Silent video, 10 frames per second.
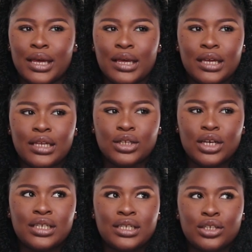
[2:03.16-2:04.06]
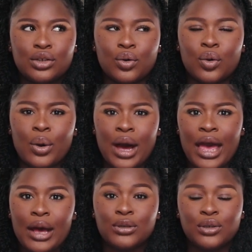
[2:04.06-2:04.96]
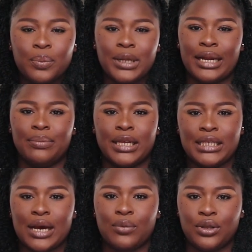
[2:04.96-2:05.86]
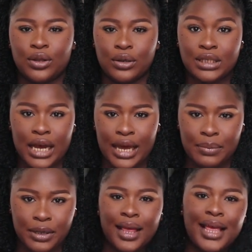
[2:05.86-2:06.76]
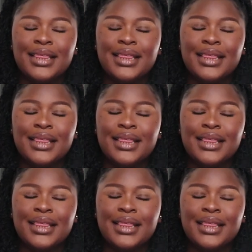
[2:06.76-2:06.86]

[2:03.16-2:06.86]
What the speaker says: it just, you know, helps you plan better with your timing.